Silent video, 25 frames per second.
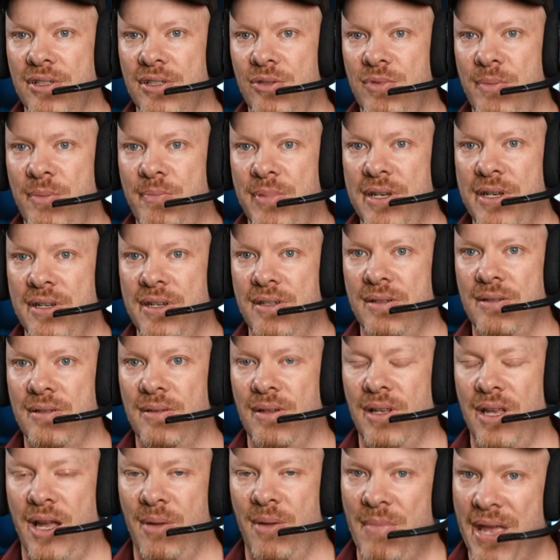we've been you
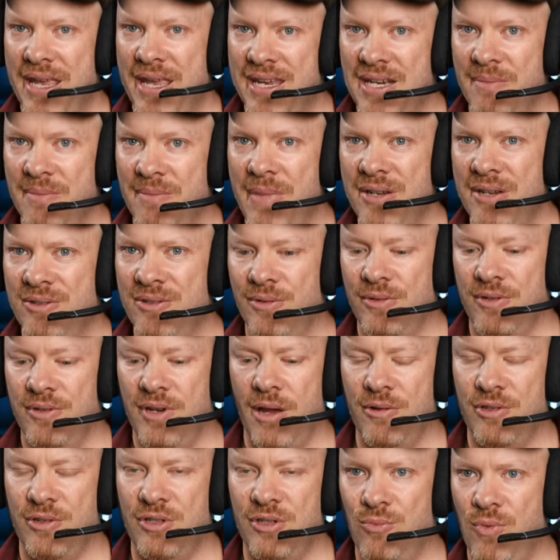know, making a mental
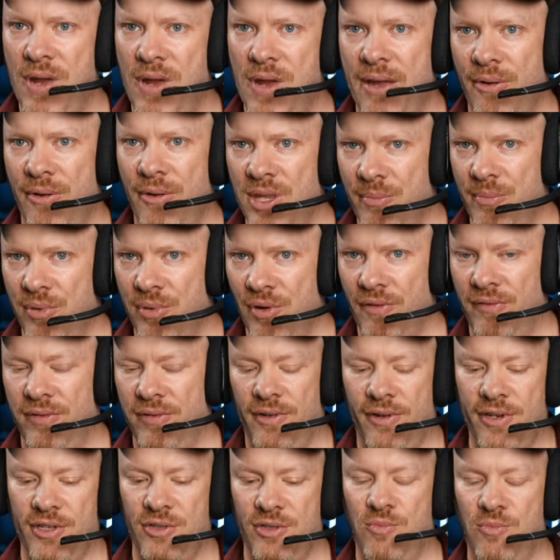note of where are the
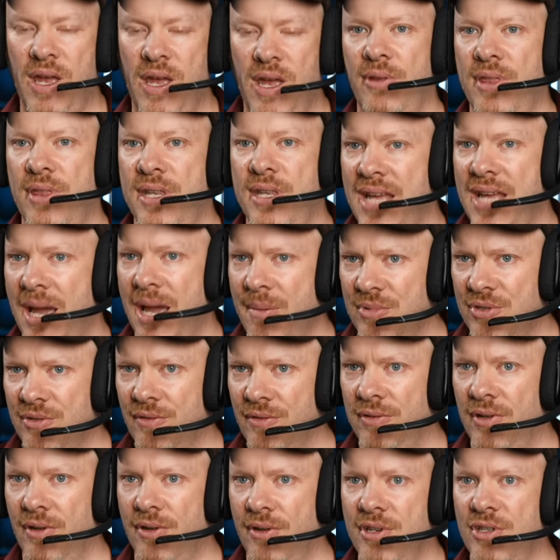butterflies, where are the
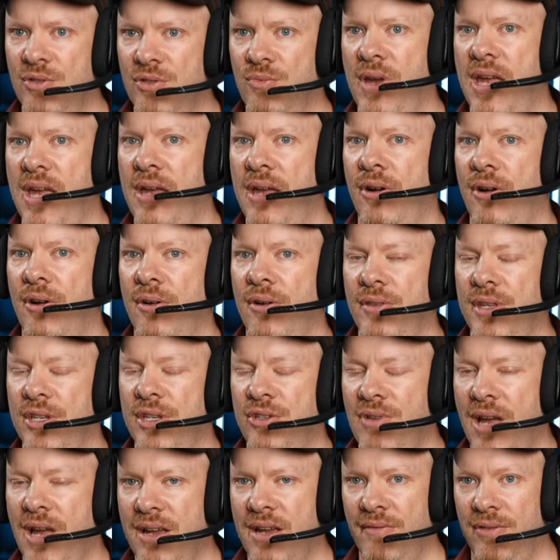damselflies, where are the
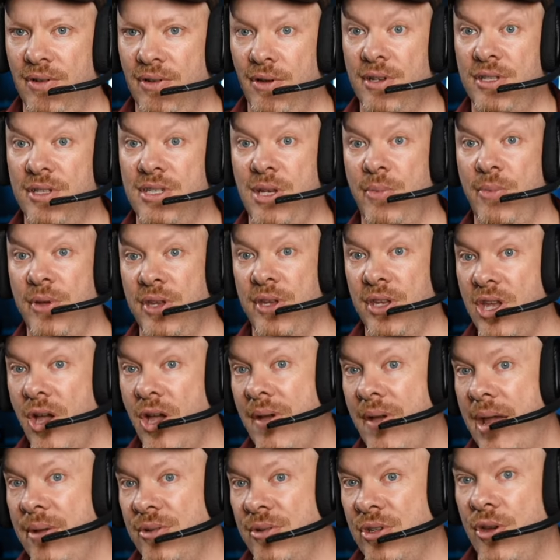dragonflies, so we can go
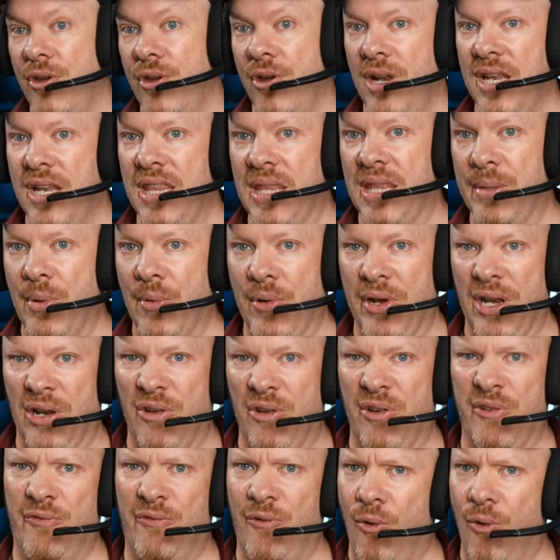out early in the morning,
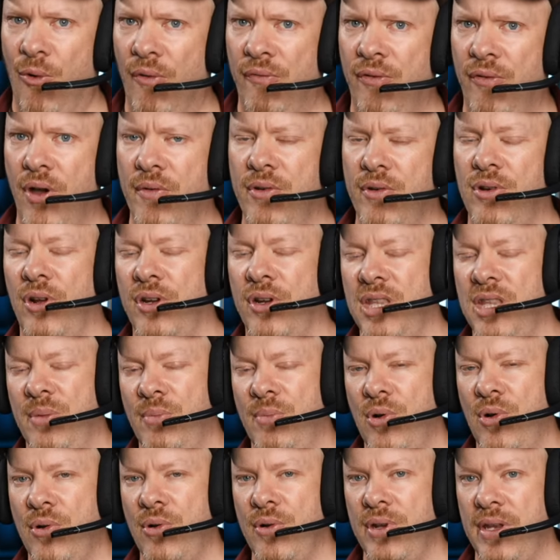like four or five o'clock in the
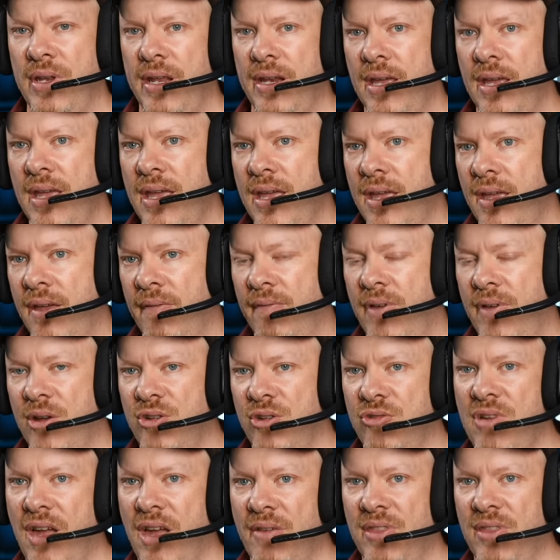morning,
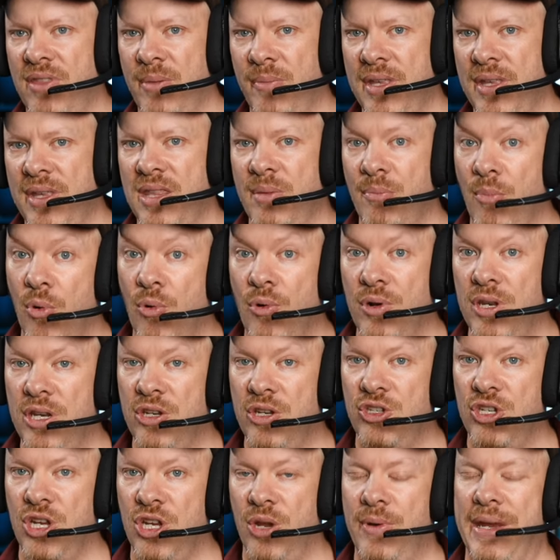photograph them in the morning
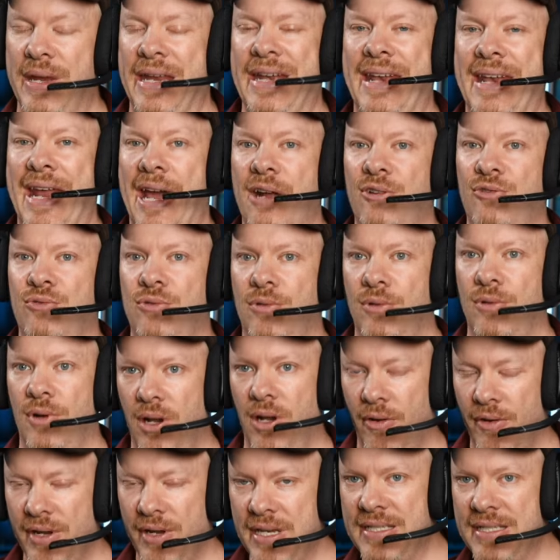dew in natural
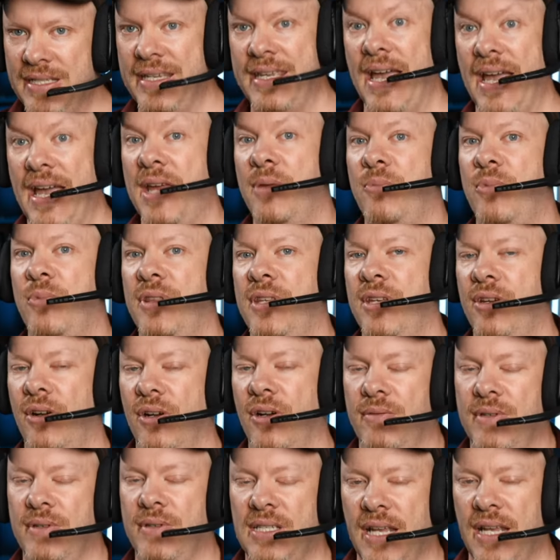light, again with the
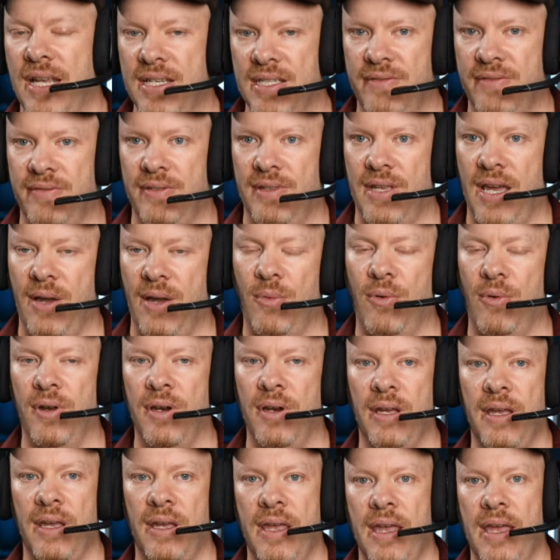IRIX lens for that one.
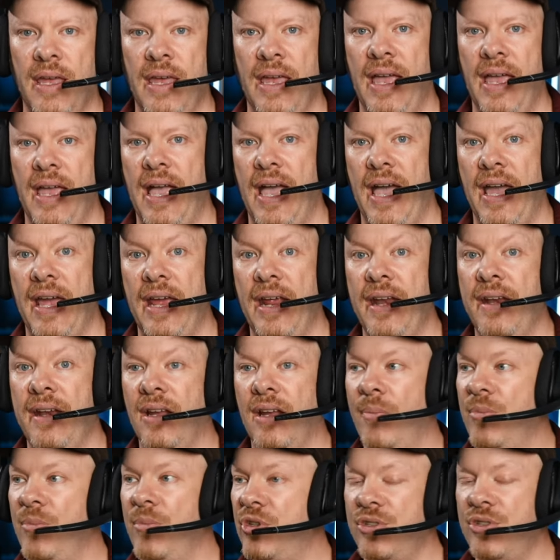And
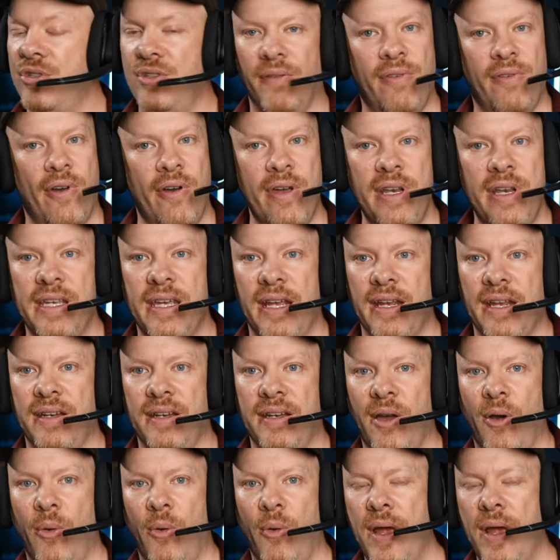I'm just not finding any.
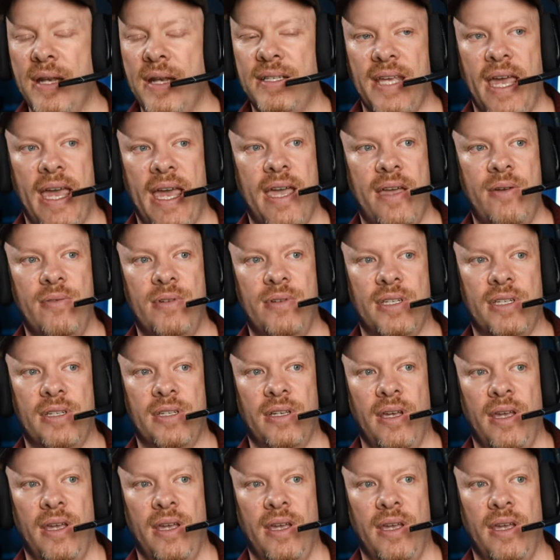Now I went out